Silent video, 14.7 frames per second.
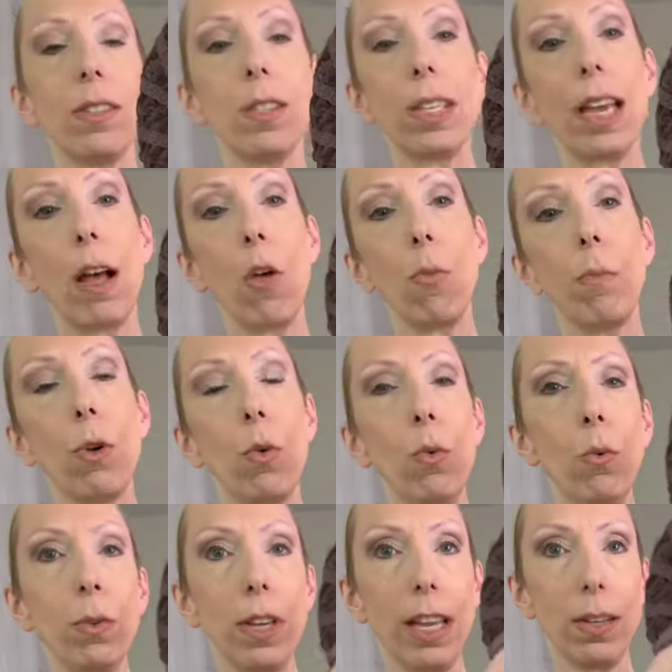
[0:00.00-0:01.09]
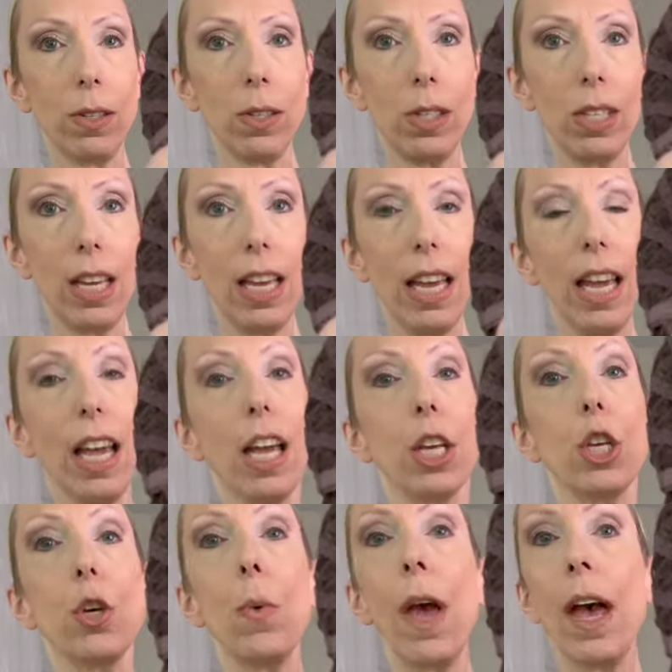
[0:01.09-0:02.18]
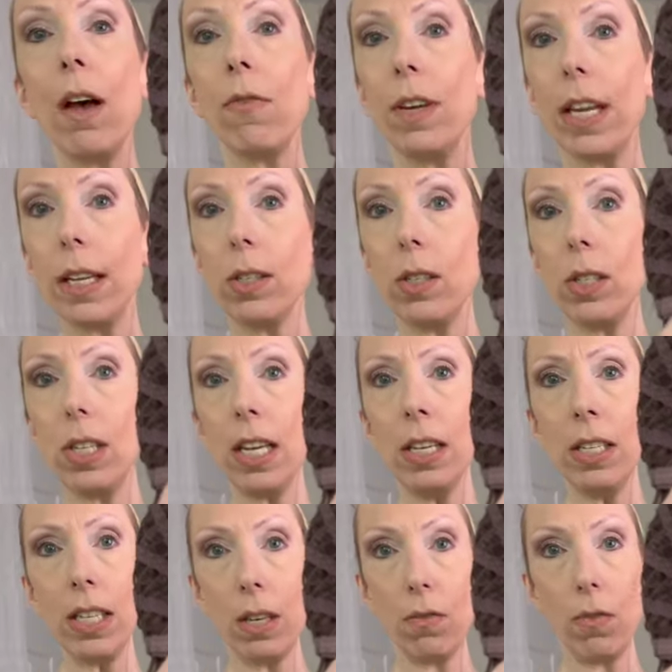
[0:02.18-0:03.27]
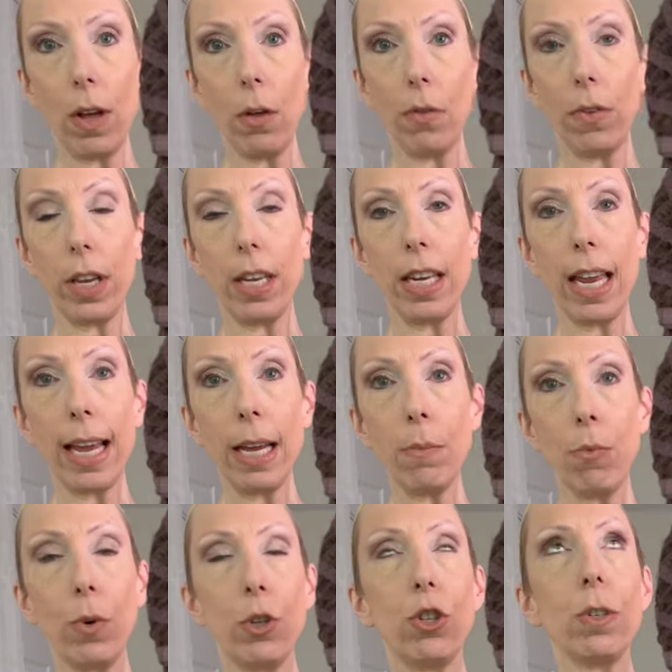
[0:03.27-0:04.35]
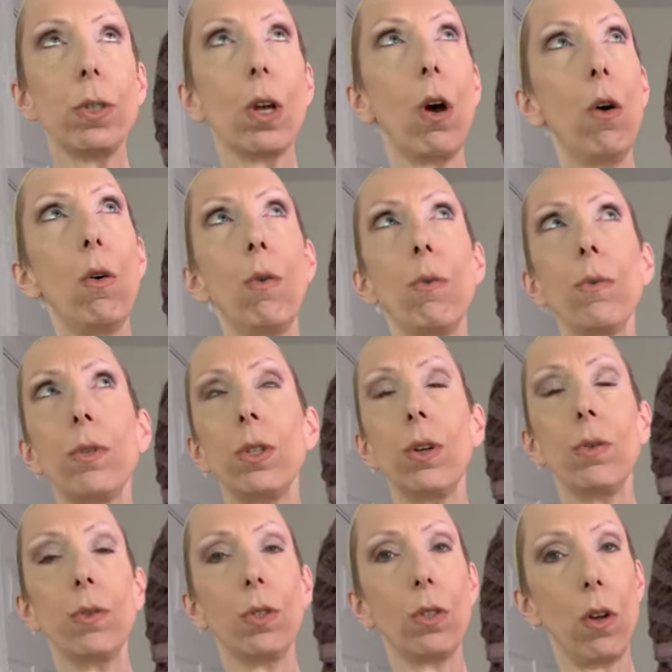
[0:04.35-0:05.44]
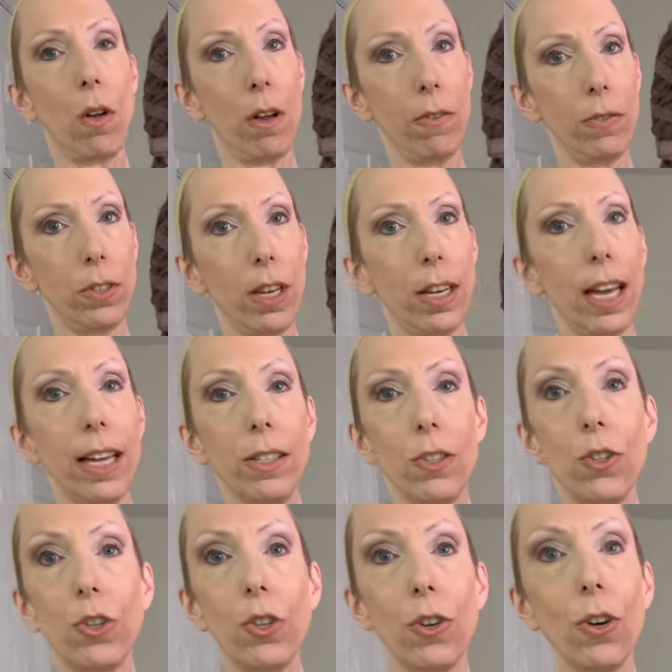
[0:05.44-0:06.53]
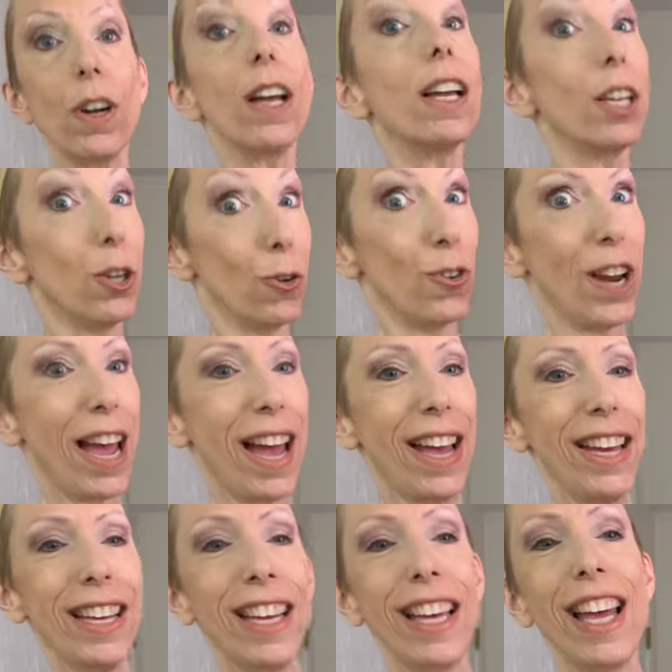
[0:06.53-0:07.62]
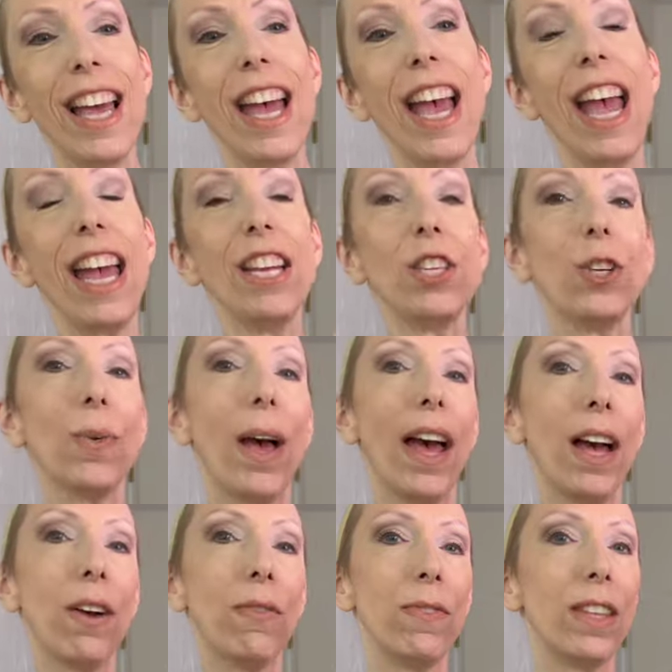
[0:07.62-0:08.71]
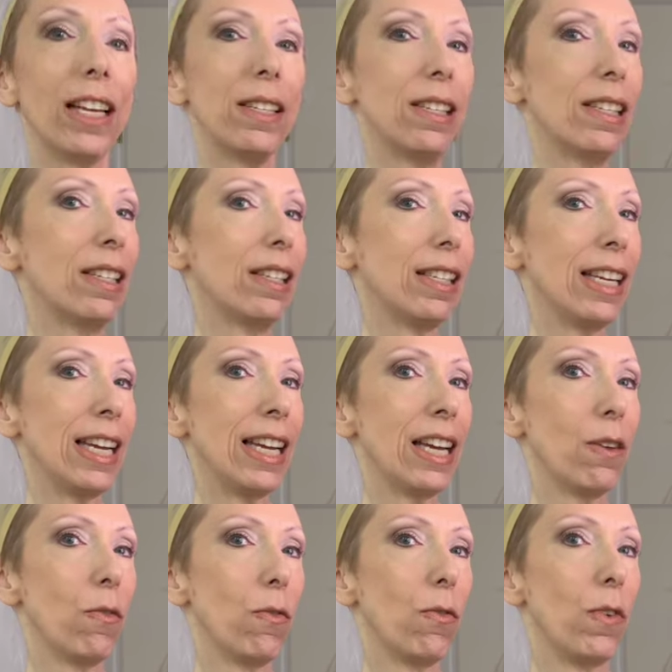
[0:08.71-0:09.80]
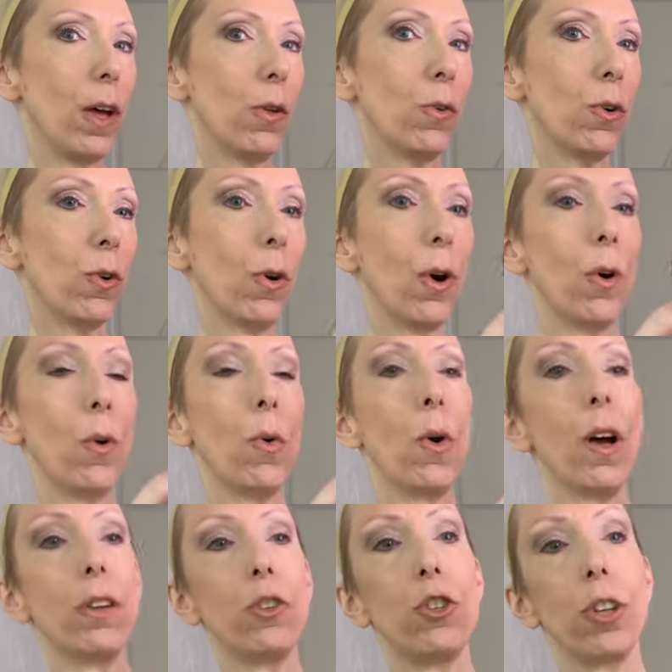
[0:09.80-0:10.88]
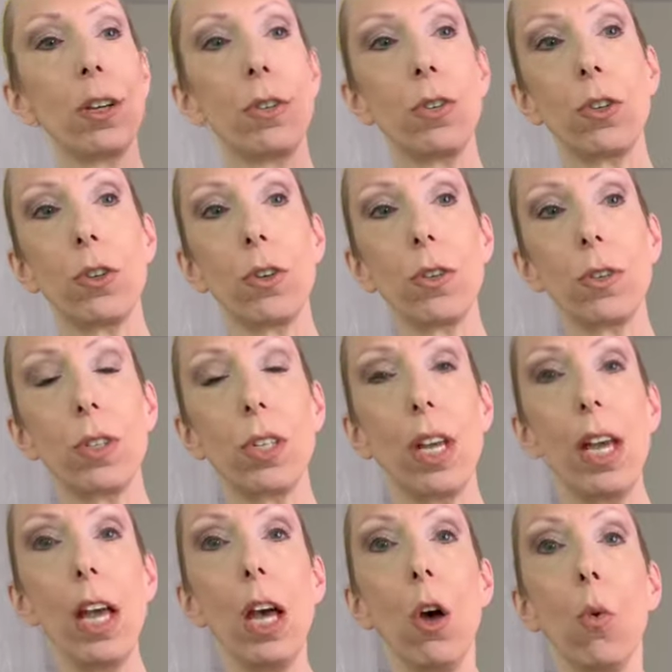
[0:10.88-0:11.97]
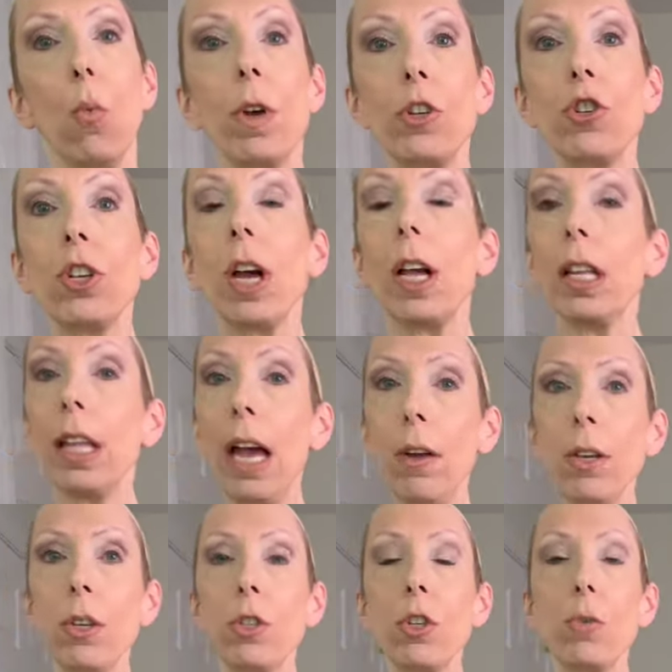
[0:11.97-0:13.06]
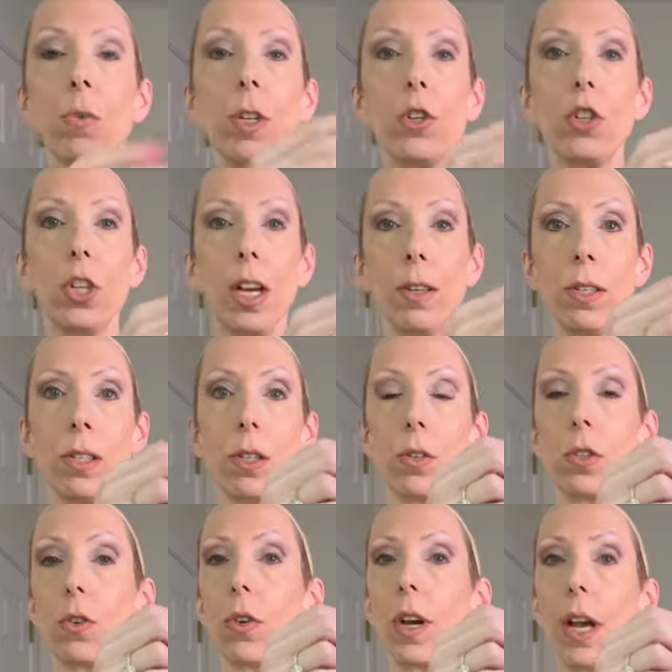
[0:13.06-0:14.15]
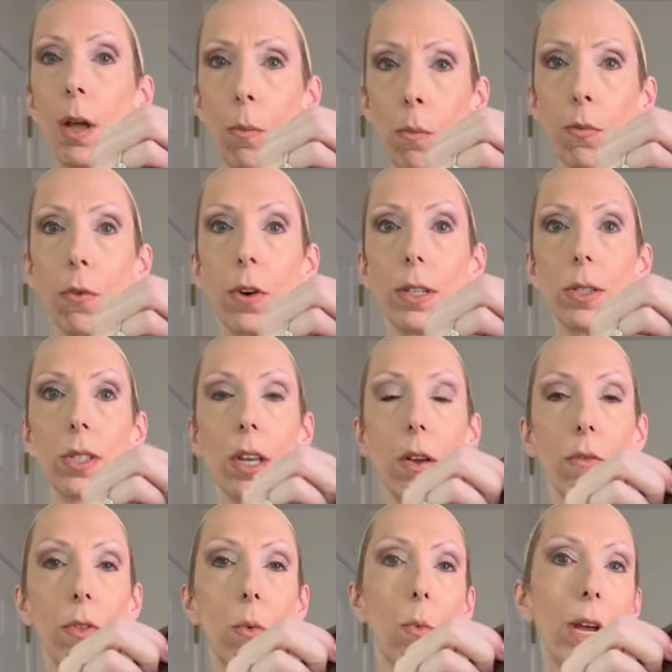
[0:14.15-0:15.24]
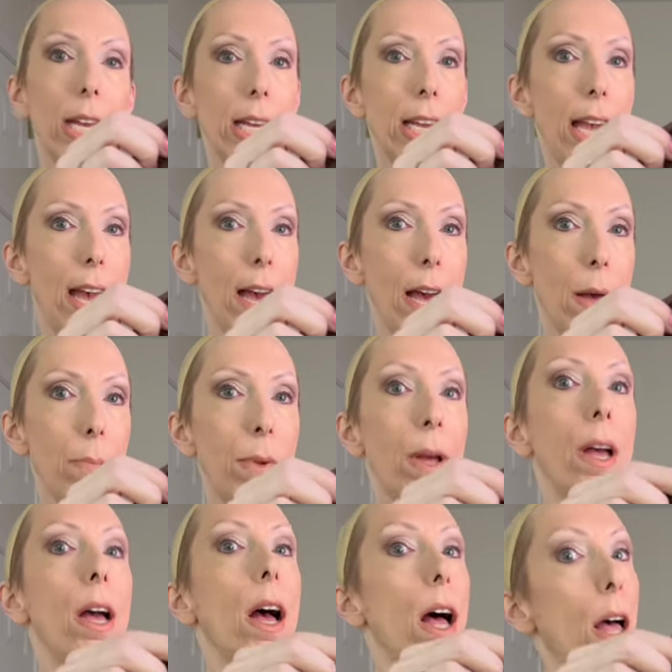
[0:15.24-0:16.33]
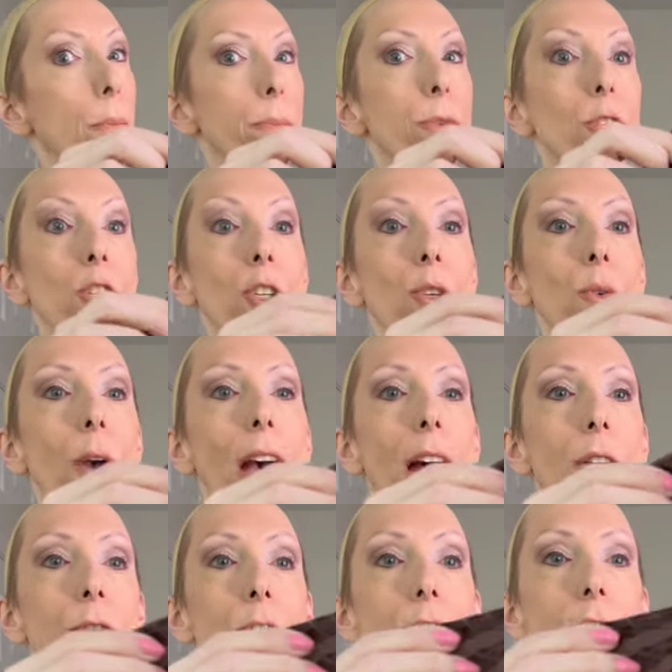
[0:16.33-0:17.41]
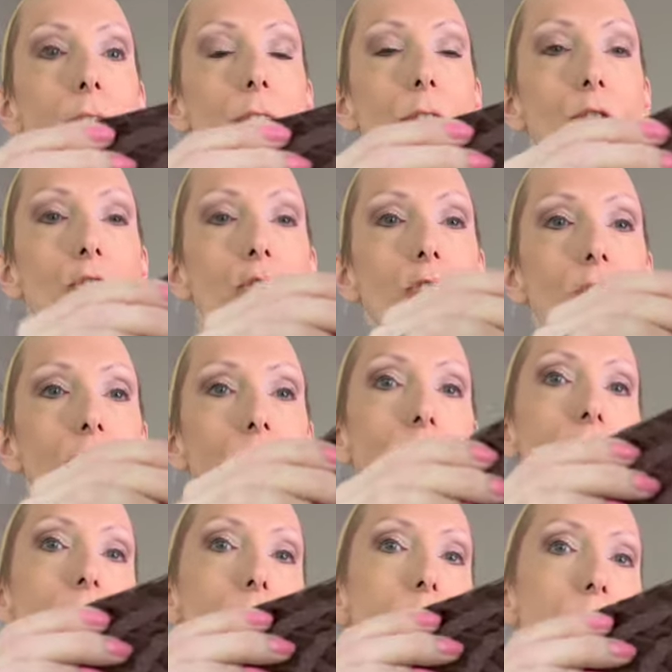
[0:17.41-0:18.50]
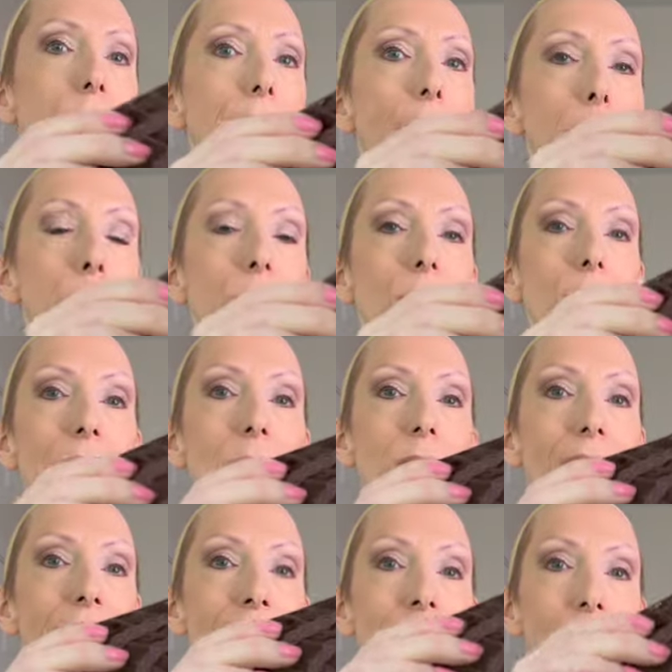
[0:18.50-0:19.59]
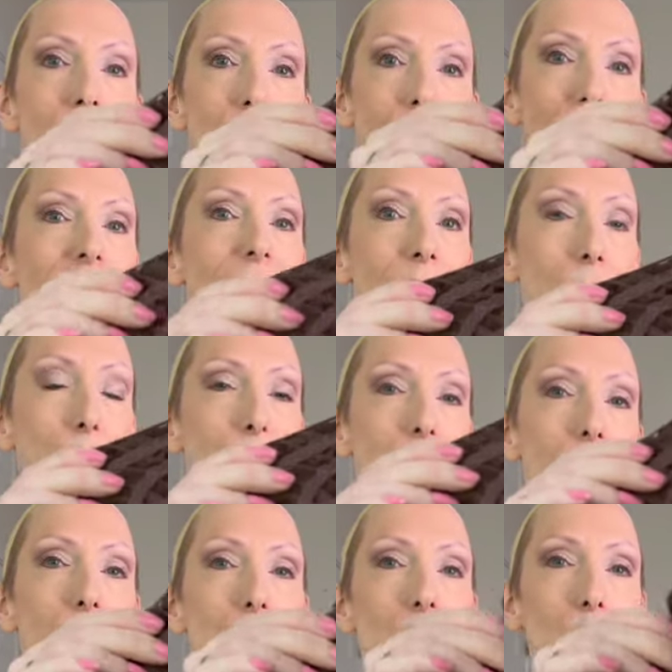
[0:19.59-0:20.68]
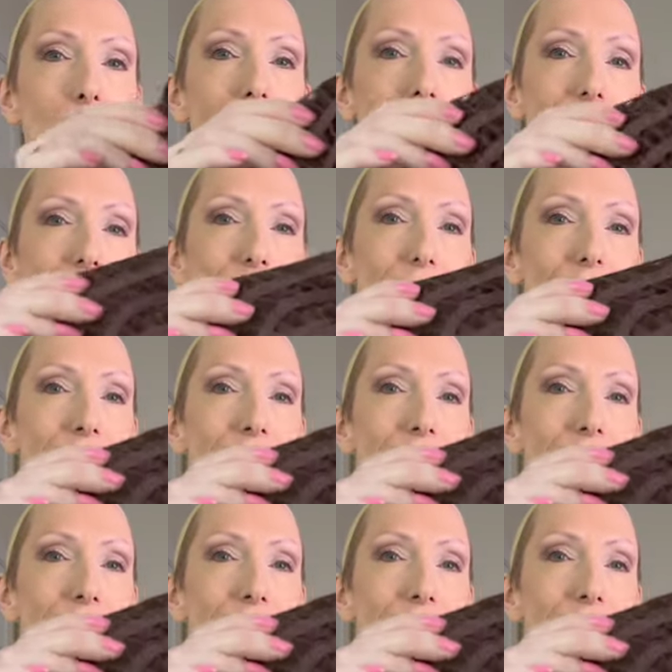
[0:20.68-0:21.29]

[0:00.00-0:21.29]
scalp coolness. You have an extended velvet nape, which is oh so soft against your, your neck and you have these sleek Velcro adjusters, which allow you to adjust the circumference of the wig cap up to half an inch. This cap does have a little bit of stretch.